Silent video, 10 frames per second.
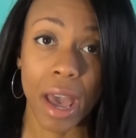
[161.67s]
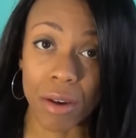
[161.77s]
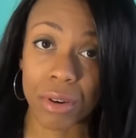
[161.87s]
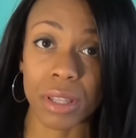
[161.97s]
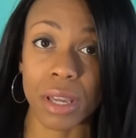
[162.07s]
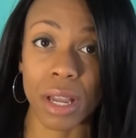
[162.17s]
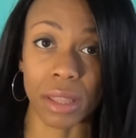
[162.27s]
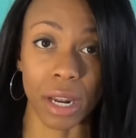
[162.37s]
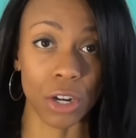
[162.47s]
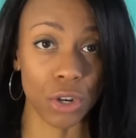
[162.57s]
everything
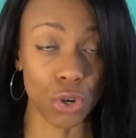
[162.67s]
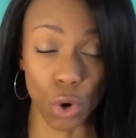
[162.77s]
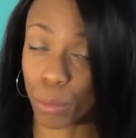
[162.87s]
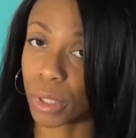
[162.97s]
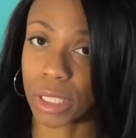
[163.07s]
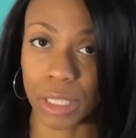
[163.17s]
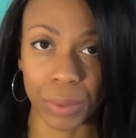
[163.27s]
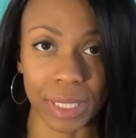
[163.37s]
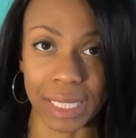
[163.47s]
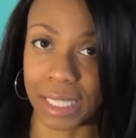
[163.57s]
that I normally
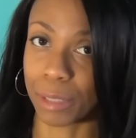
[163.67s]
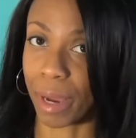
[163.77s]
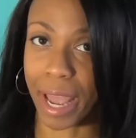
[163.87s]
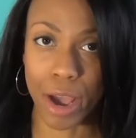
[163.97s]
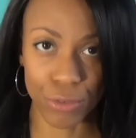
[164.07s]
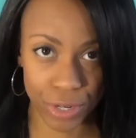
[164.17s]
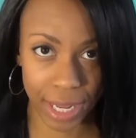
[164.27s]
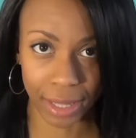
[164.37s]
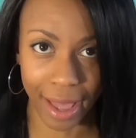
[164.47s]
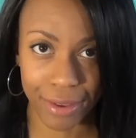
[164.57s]
would eat in my
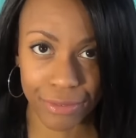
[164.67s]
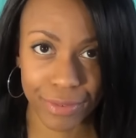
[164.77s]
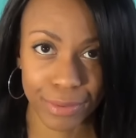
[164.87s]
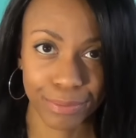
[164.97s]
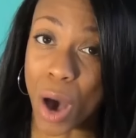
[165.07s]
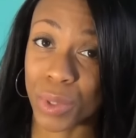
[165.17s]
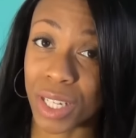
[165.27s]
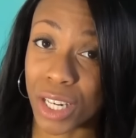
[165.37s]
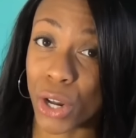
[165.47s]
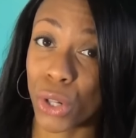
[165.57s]
everyday life. I was
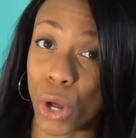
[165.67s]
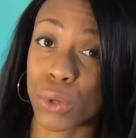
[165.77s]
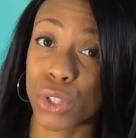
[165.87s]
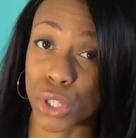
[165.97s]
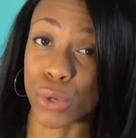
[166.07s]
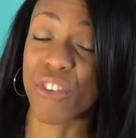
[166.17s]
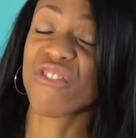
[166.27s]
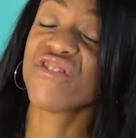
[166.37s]
eating close to